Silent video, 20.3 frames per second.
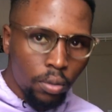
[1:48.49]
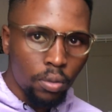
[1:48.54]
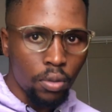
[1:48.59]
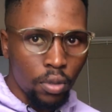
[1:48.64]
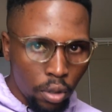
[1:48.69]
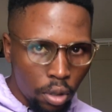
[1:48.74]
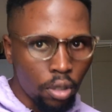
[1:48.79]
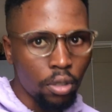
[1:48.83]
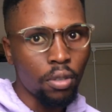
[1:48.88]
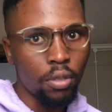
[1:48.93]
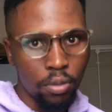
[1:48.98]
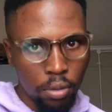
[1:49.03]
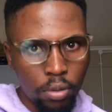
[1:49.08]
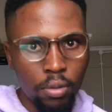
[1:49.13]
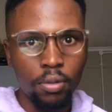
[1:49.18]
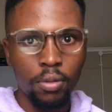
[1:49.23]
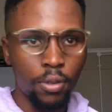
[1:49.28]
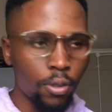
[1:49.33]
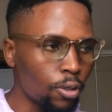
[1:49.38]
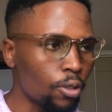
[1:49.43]
you know,
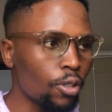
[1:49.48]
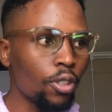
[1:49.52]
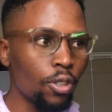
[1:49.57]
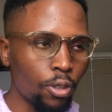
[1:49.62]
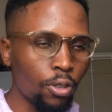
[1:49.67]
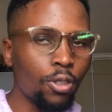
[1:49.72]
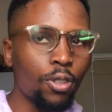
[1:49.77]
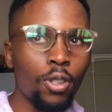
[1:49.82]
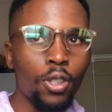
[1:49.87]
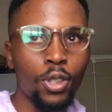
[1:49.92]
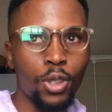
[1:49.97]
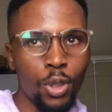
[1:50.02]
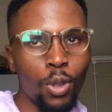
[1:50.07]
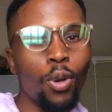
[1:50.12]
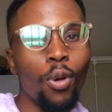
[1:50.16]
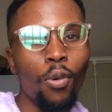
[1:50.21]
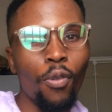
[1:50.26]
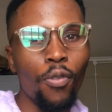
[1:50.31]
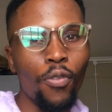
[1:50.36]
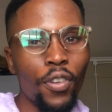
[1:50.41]
you
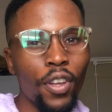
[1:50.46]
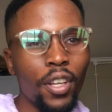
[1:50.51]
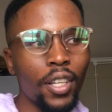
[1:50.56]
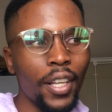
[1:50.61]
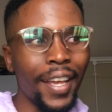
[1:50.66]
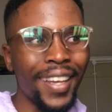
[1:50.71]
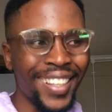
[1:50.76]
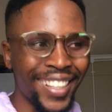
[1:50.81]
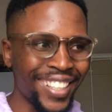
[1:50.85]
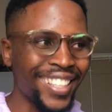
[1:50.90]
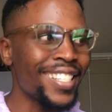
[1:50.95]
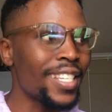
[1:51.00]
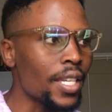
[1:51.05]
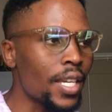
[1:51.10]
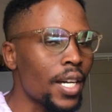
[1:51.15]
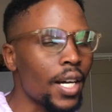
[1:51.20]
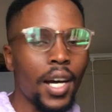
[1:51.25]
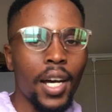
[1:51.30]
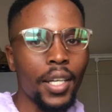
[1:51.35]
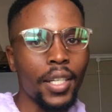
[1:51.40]
do feel like, yeah,
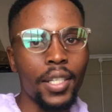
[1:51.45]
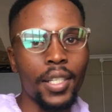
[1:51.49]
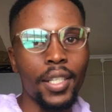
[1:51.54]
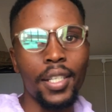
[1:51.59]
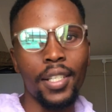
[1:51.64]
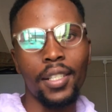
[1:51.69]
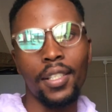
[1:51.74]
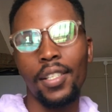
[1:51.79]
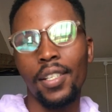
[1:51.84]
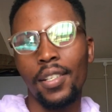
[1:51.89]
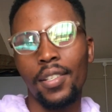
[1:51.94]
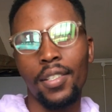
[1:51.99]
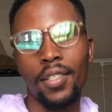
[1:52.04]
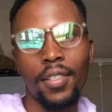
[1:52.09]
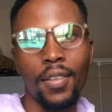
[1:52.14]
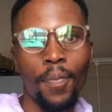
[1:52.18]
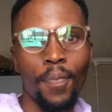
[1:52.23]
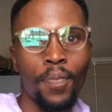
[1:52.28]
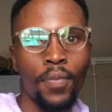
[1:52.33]
I need this,